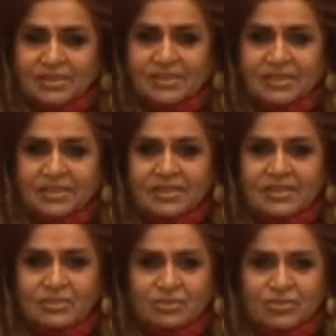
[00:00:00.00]
And
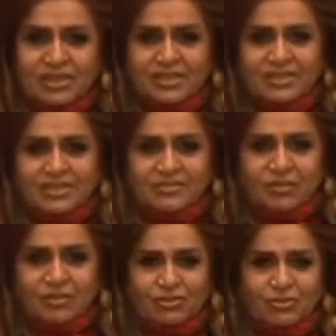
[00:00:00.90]
to date, it's
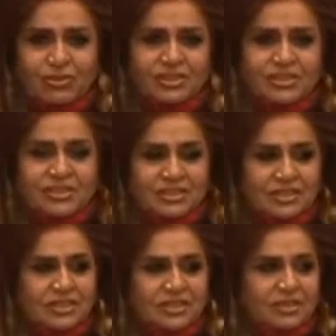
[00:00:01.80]
42 years,
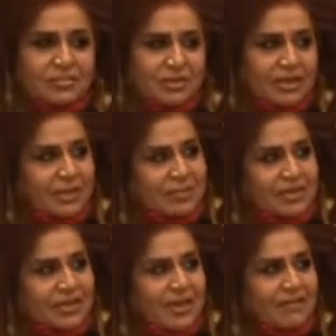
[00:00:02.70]
my
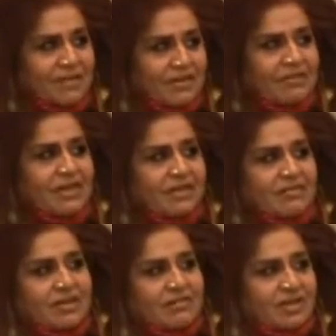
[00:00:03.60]
company, I've never, never,
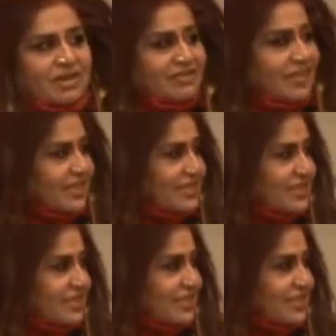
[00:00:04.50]
never advertised.